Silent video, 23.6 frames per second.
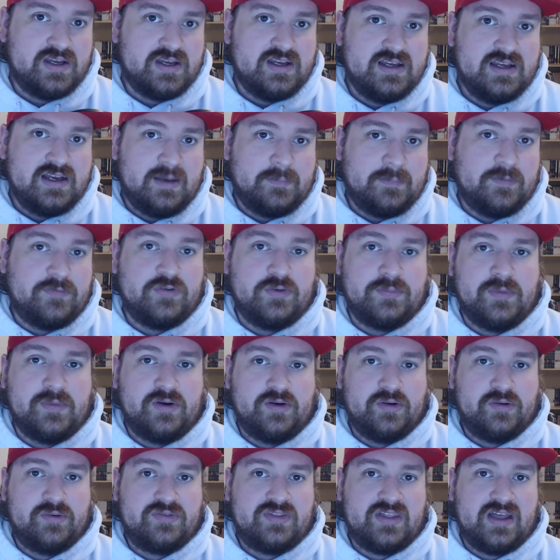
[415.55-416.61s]
If you're
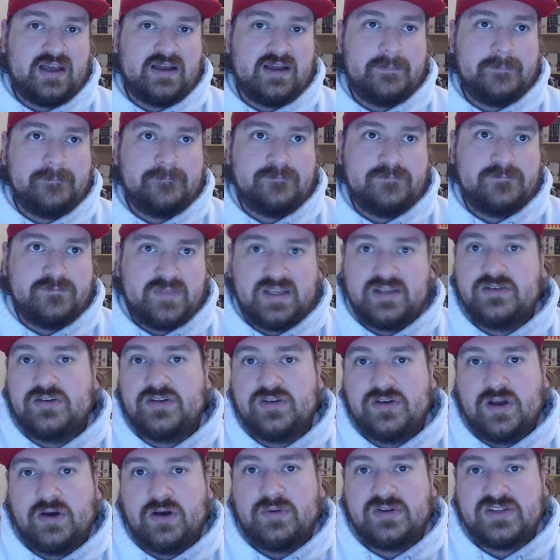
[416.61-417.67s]
familiar with that, then you
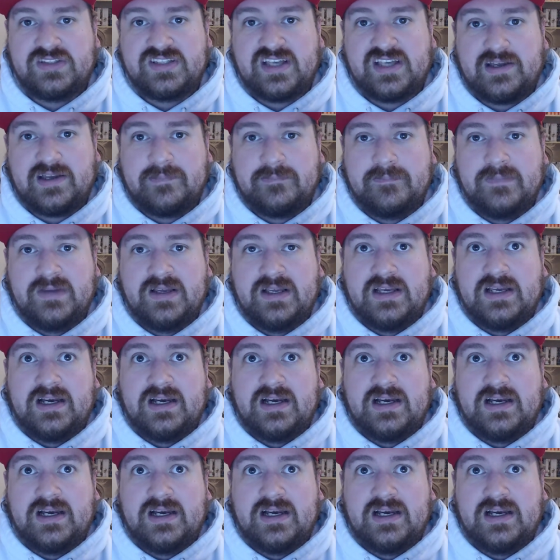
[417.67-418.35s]
know what's that.